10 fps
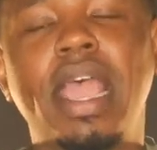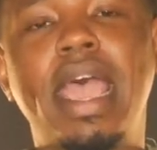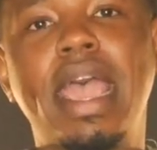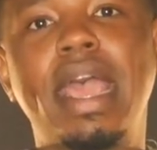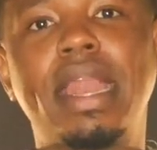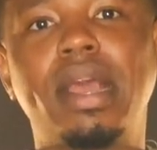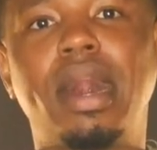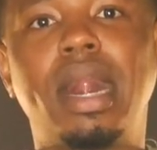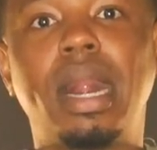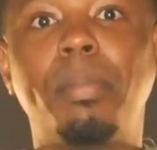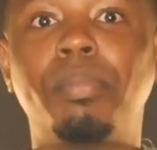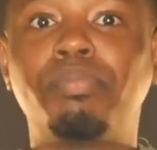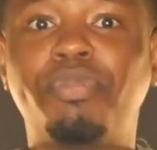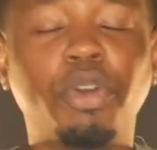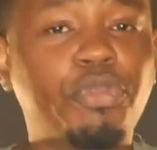and
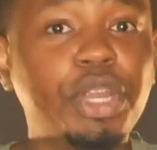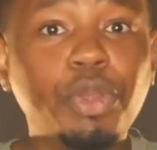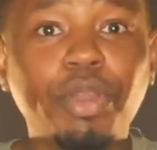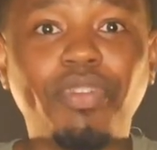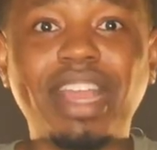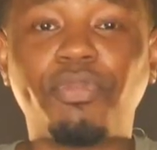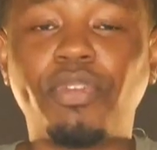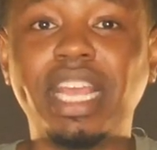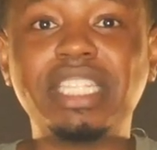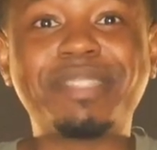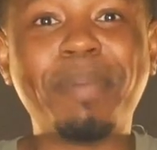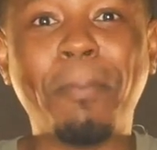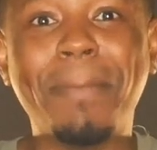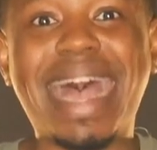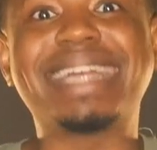feel free to invite friends, but
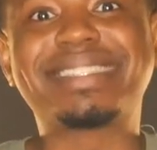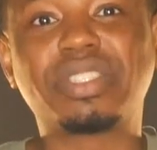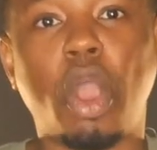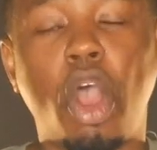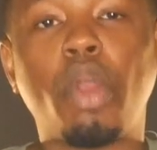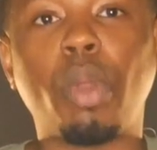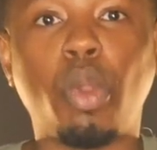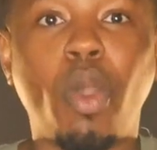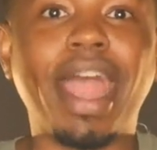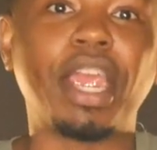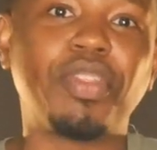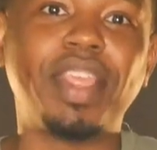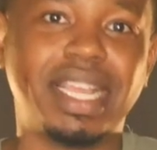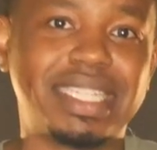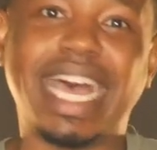masks are required
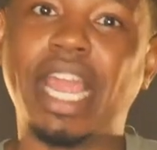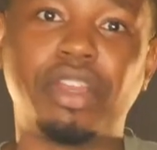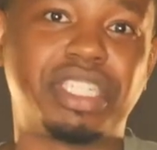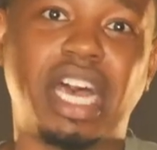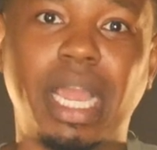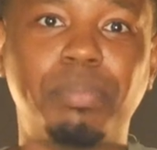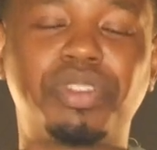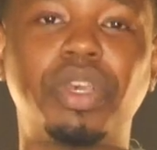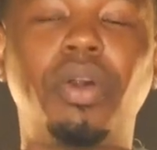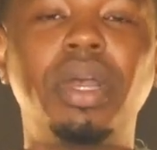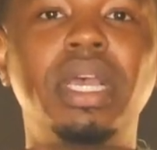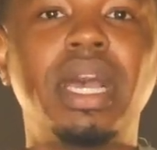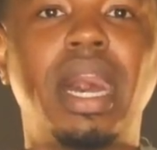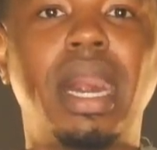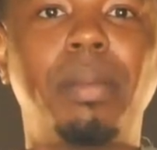the entire time. So
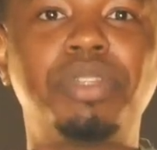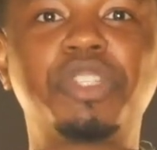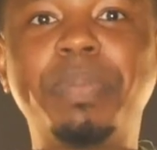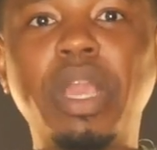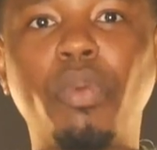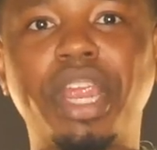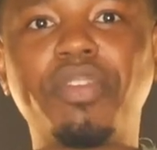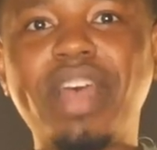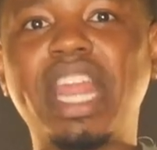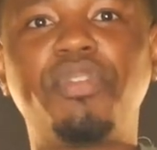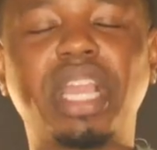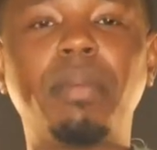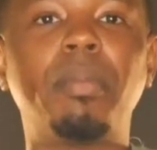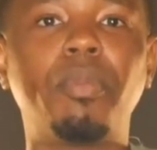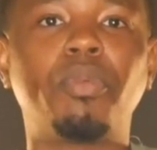just be aware of that. If you
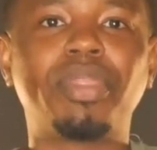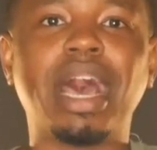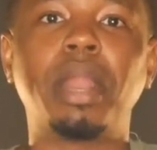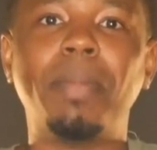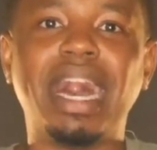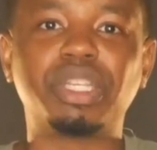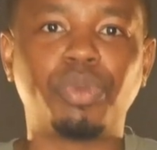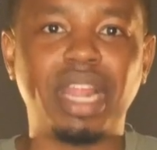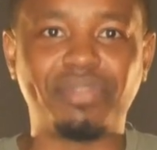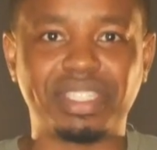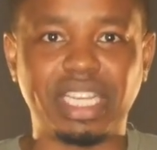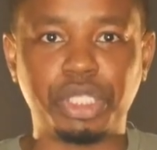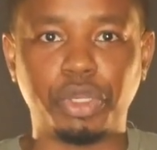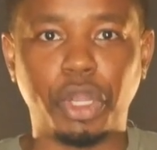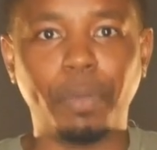come without a mask, we're gonna have to send
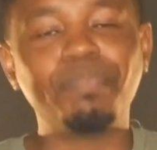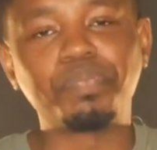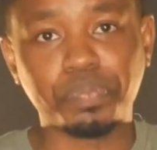you home.